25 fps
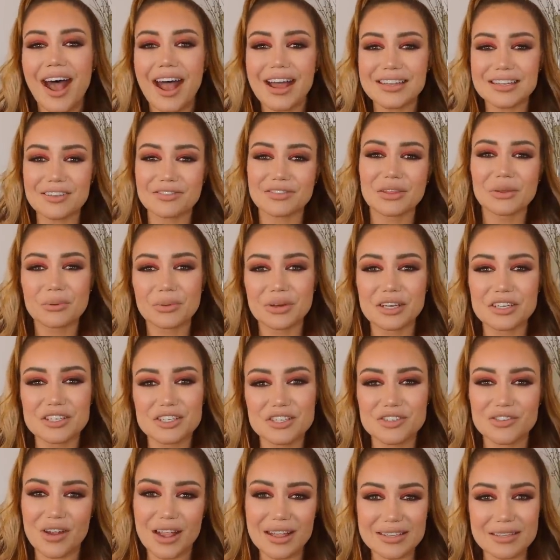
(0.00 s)
I definitely wanted
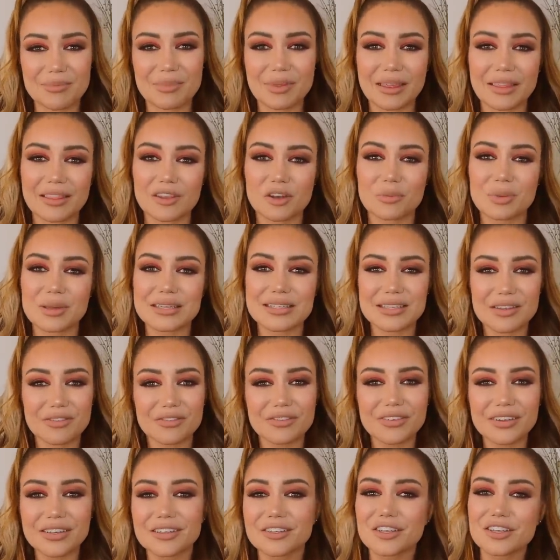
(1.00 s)
to try something a little bit
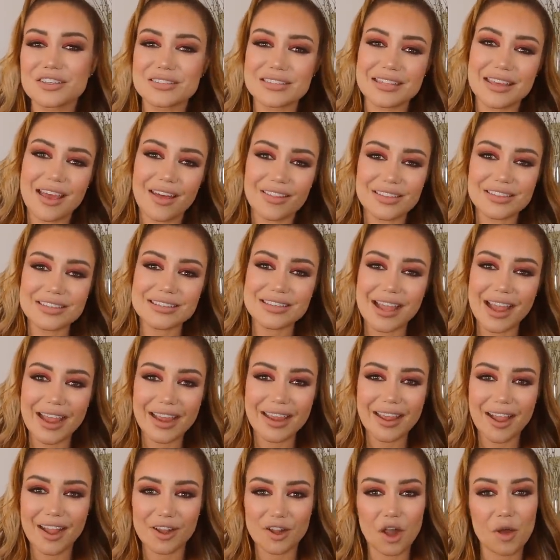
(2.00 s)
different because the other
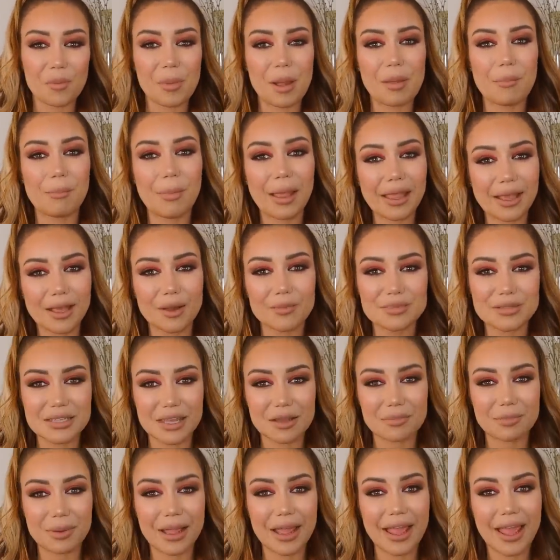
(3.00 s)
day I got my makeup
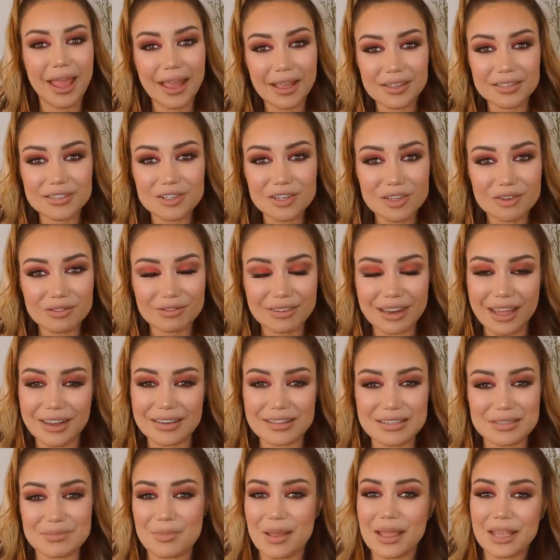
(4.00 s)
done by Hector,
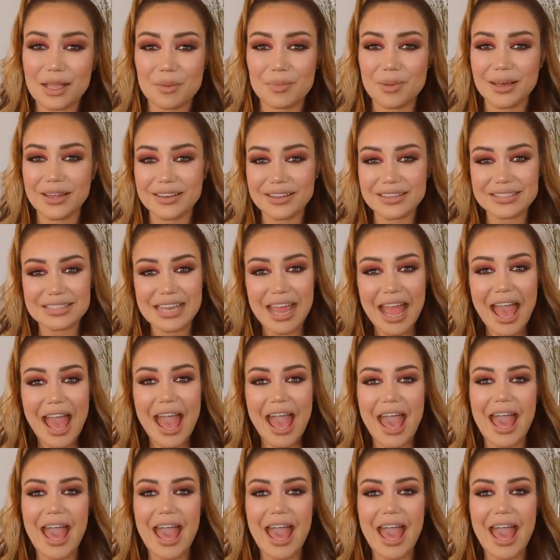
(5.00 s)
Rihanna's makeup artist,